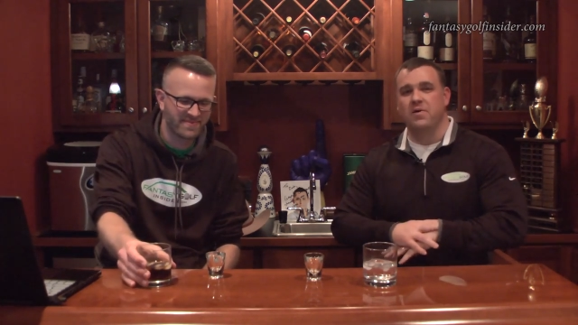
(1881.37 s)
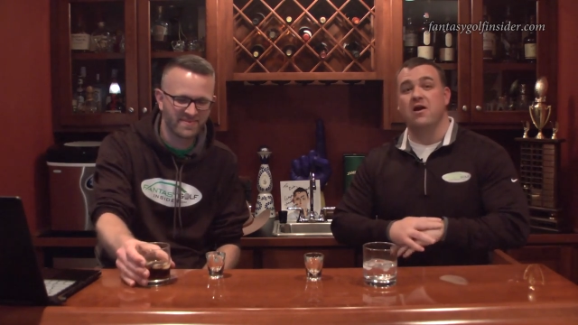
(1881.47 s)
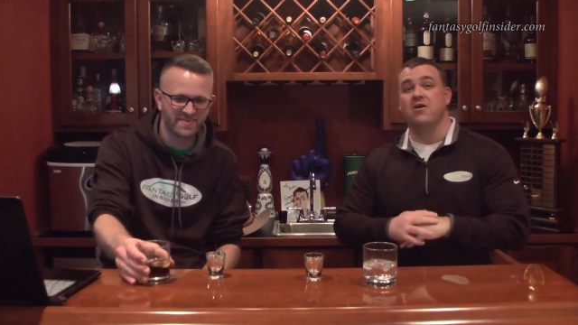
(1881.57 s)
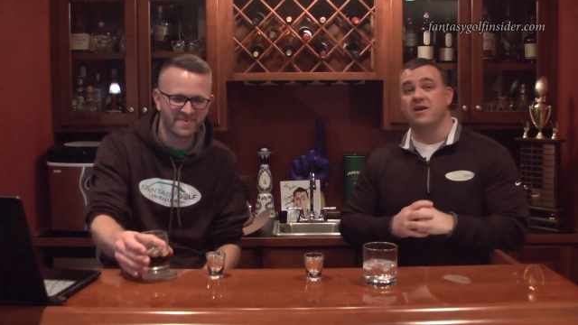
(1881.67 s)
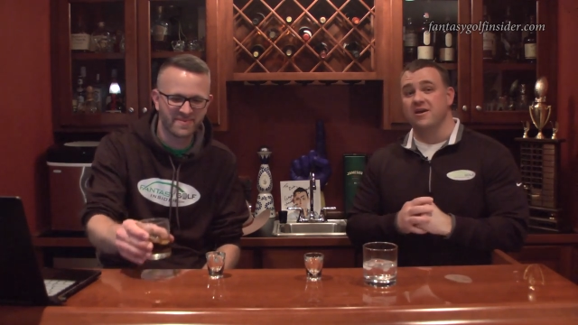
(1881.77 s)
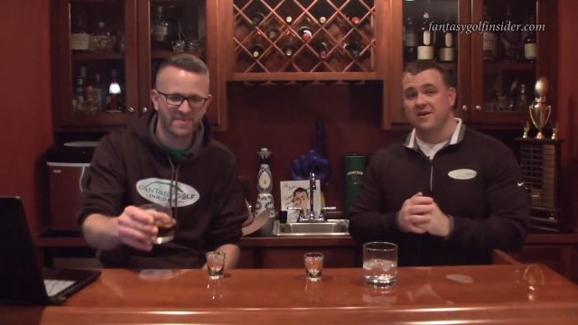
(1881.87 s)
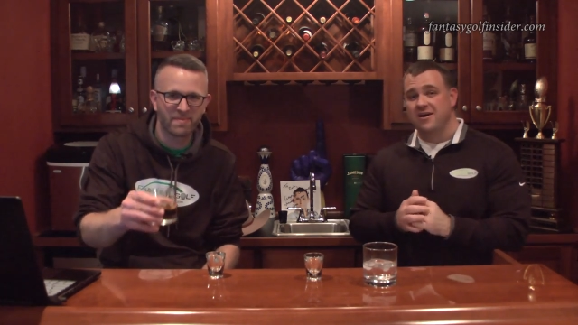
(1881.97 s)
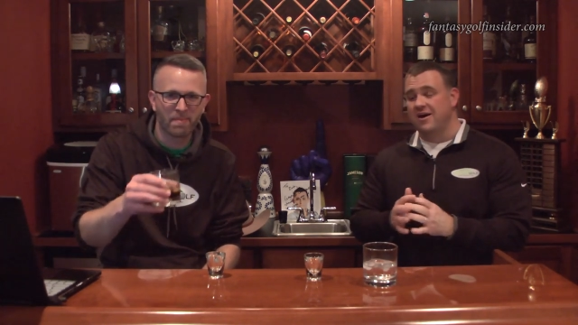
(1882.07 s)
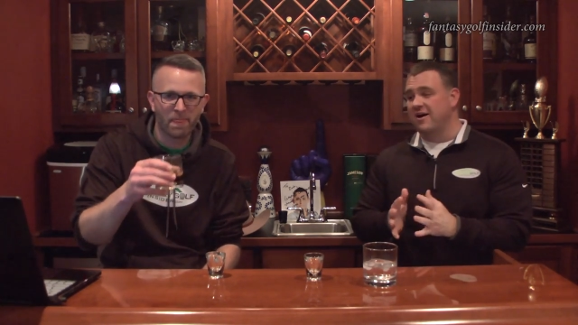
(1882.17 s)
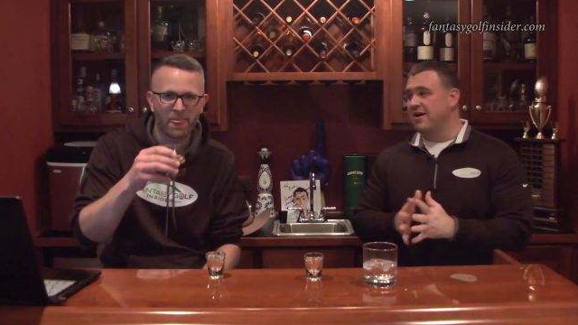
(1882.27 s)
Speaker 1: Oh, Perry
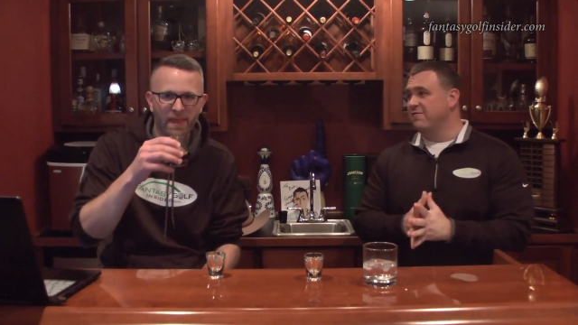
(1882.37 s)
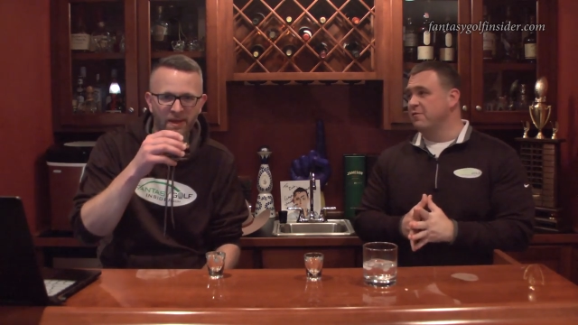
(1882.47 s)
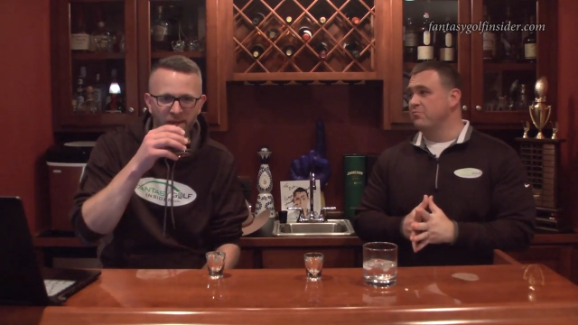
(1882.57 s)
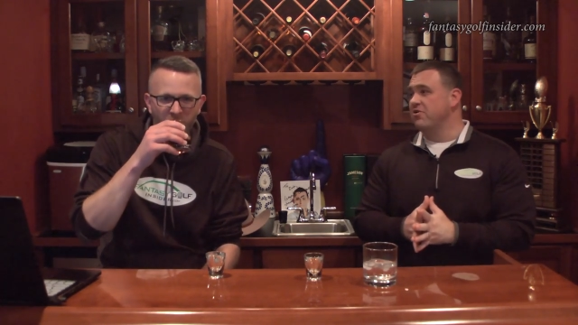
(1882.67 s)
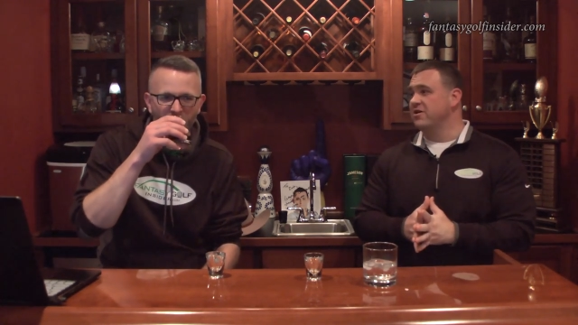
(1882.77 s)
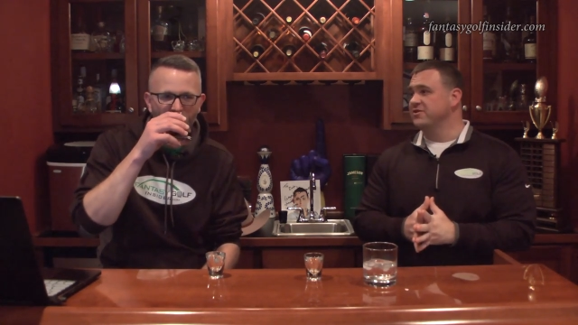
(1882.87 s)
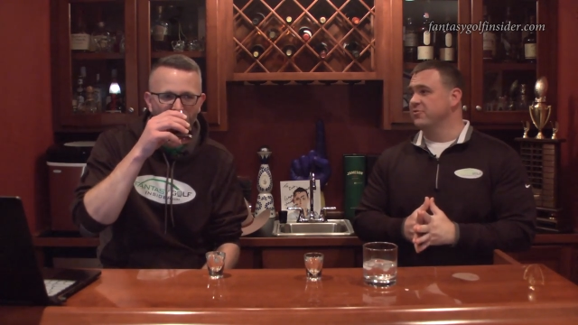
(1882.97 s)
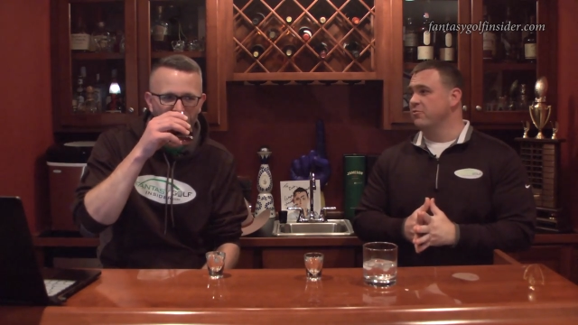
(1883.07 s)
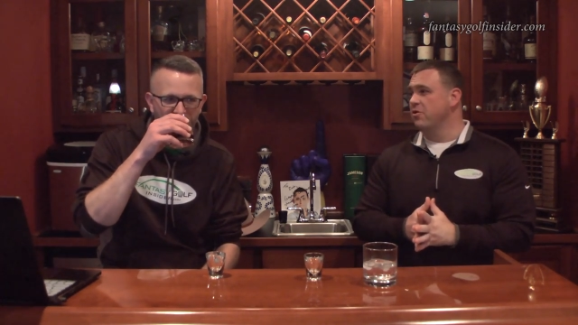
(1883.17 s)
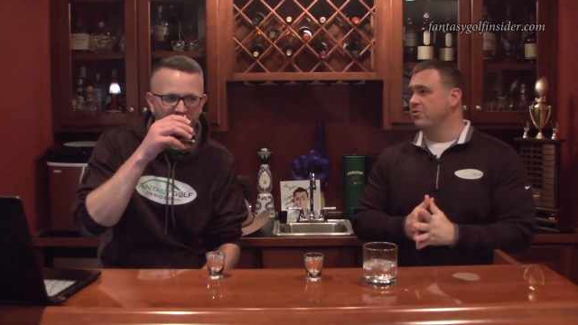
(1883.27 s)
uh, from
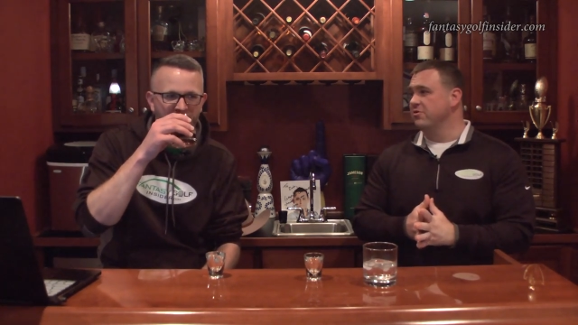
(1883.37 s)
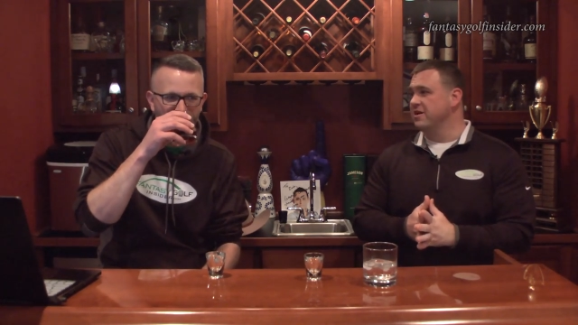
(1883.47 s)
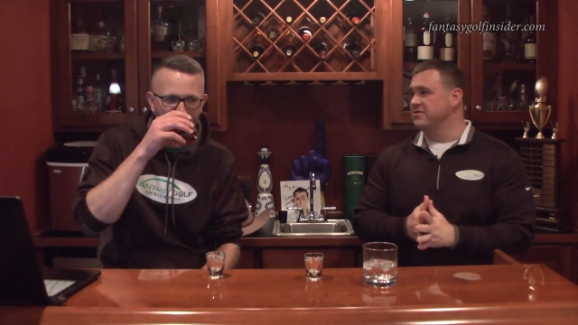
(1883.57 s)
Project Roto yeah.